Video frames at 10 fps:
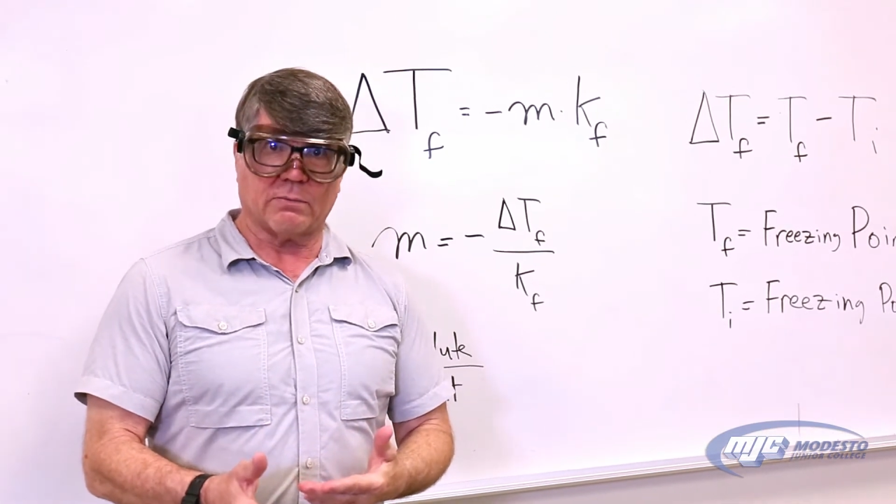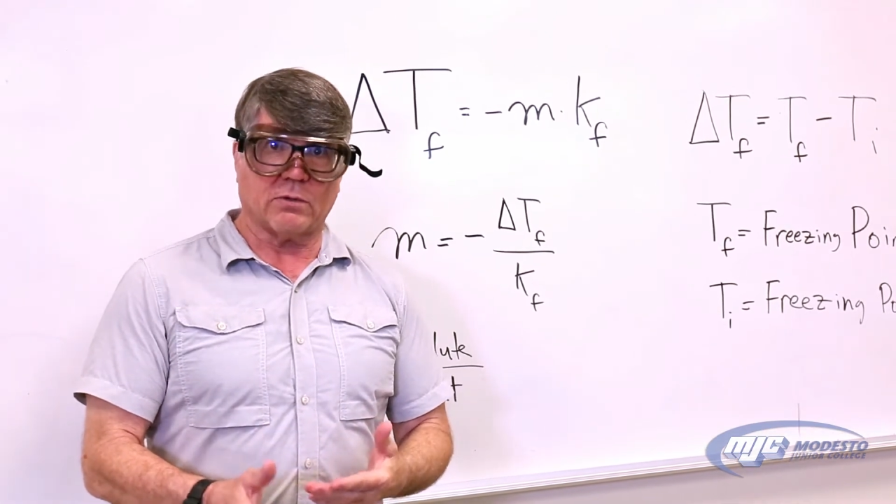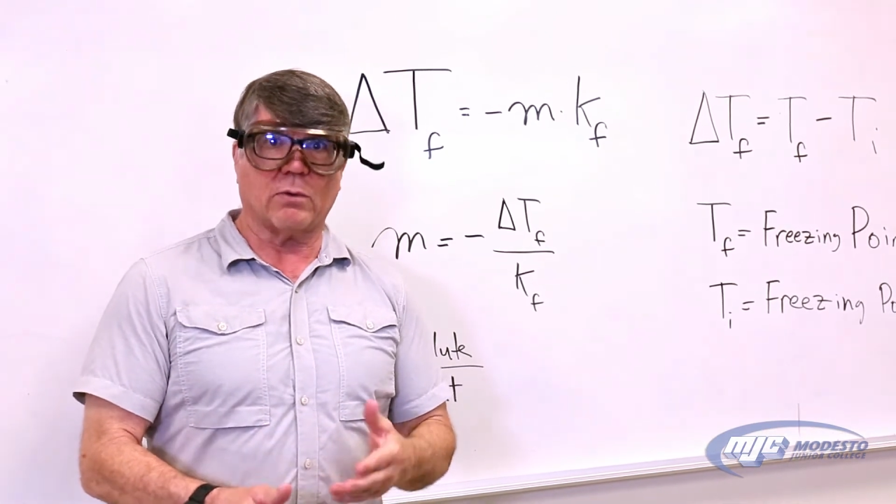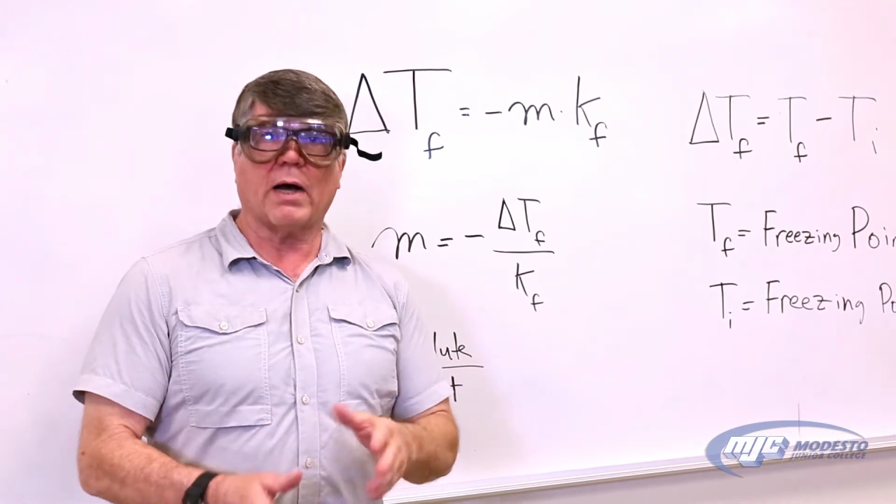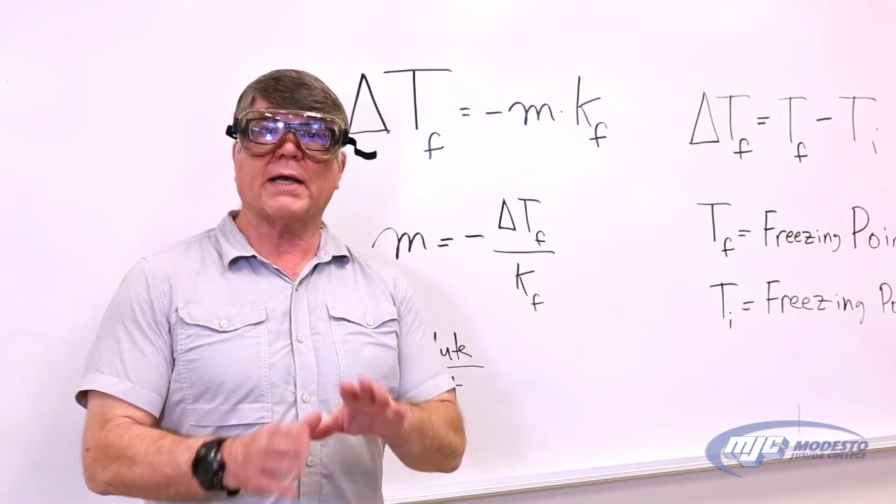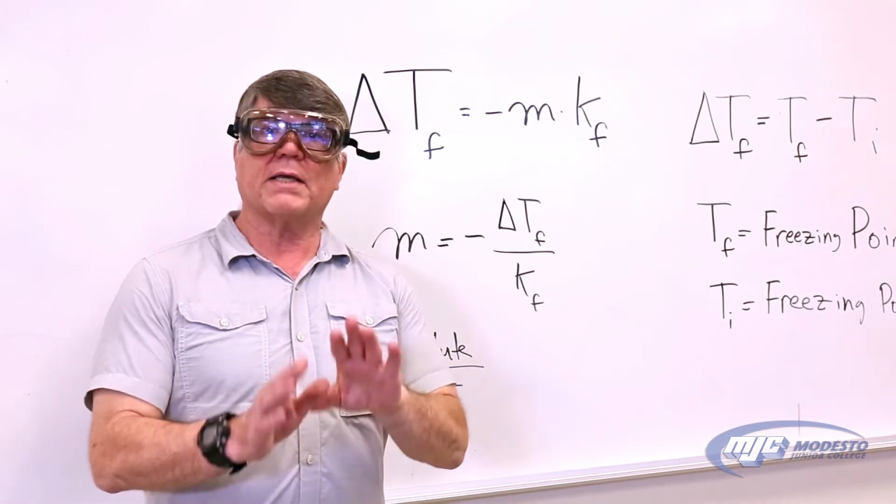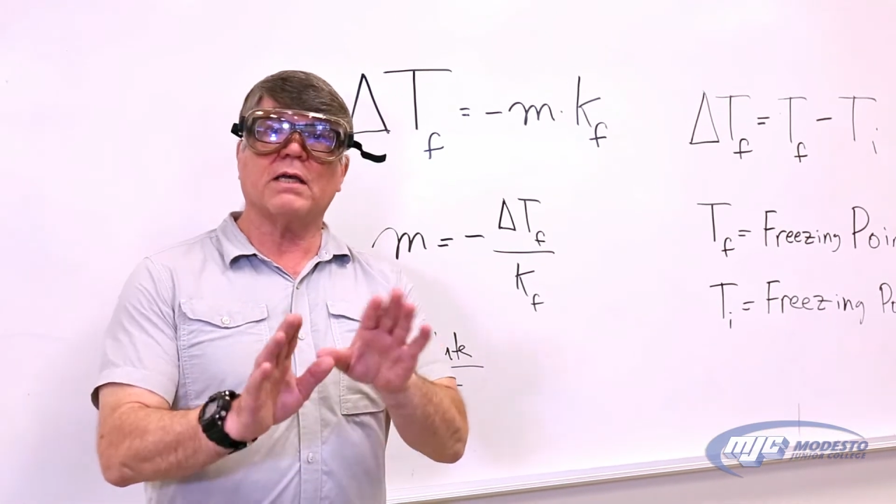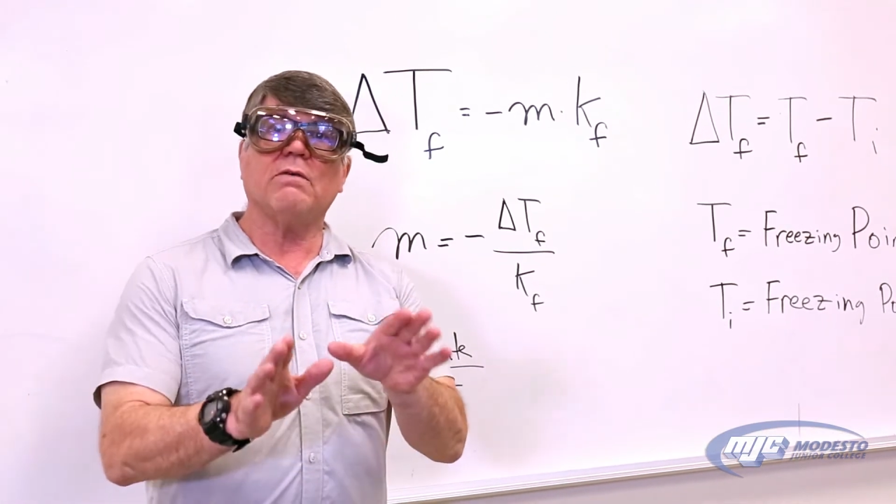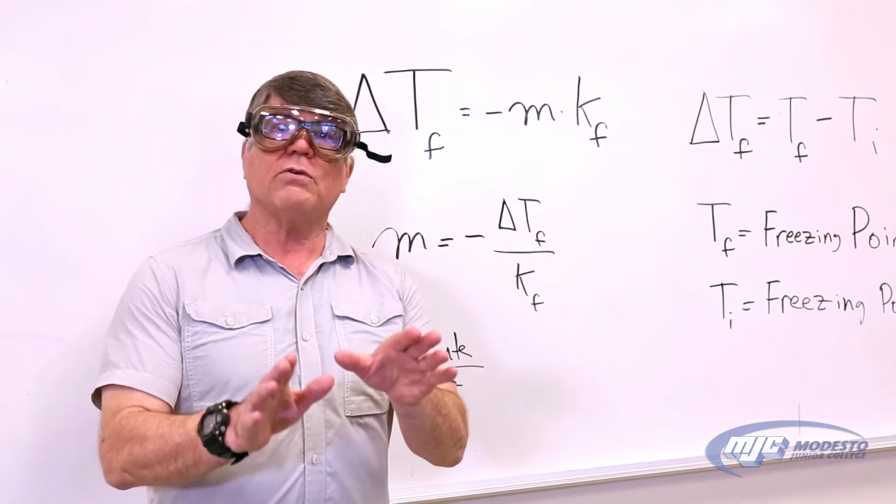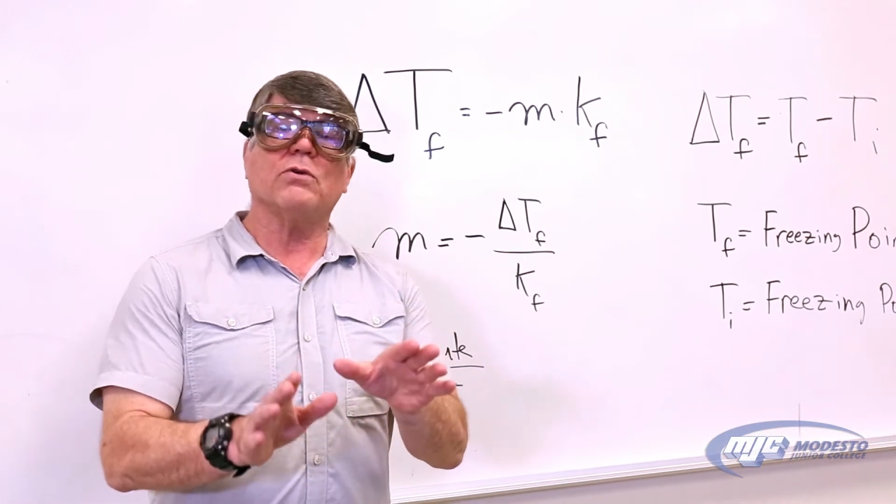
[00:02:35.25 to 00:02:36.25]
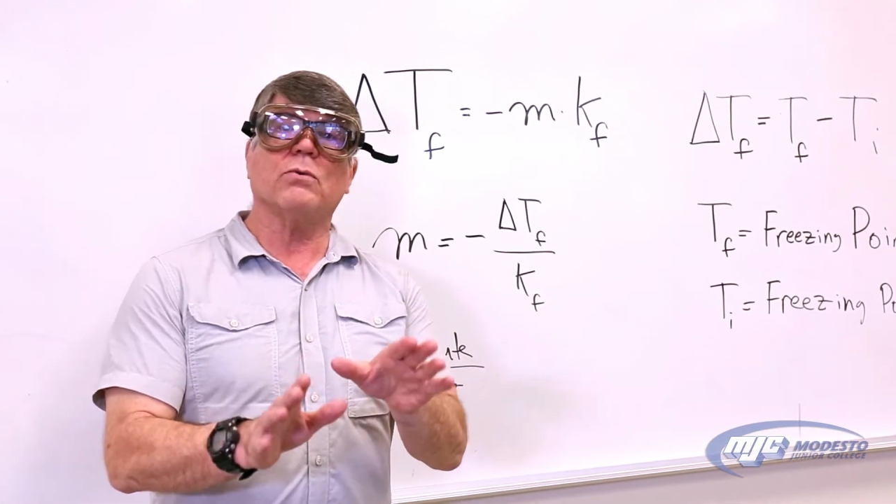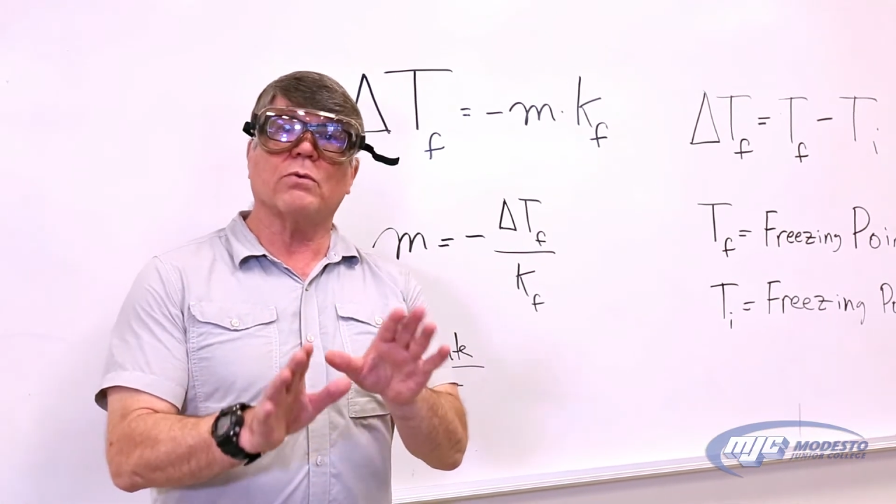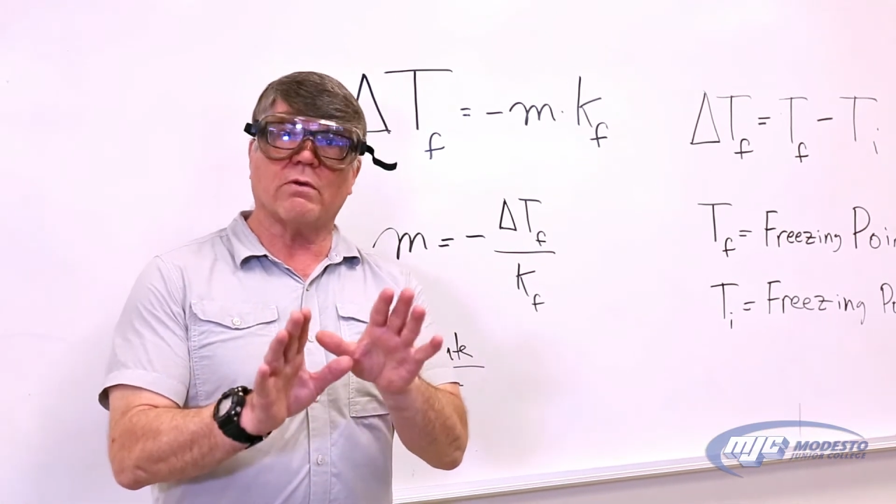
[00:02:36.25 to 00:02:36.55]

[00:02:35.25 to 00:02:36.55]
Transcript: So I give you